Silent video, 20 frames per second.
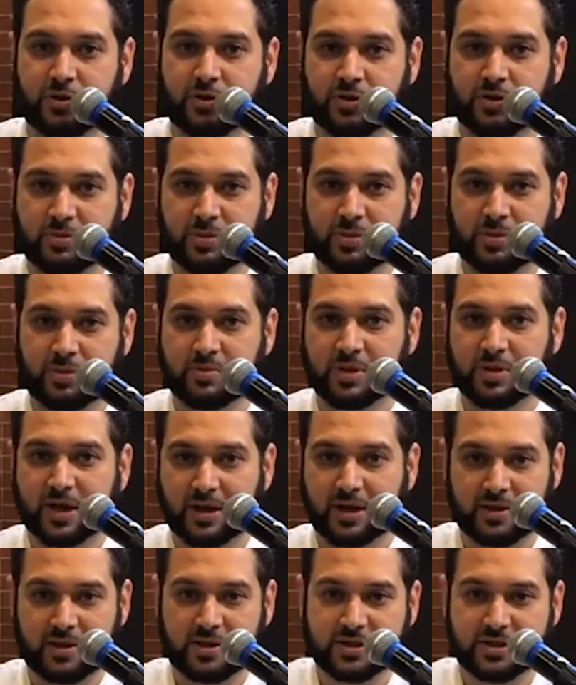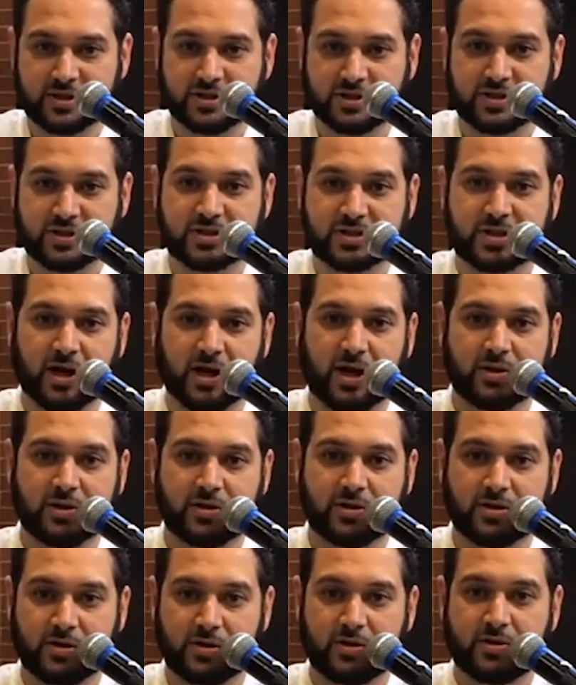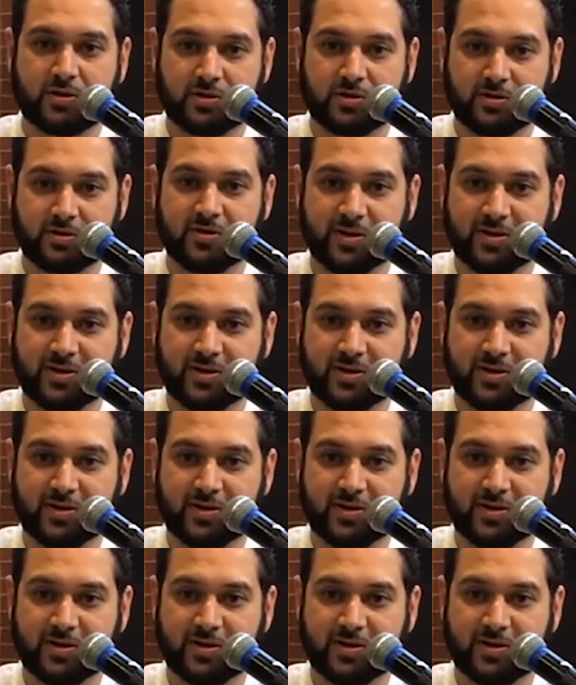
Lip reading: of showing people like, this is a scholar, right?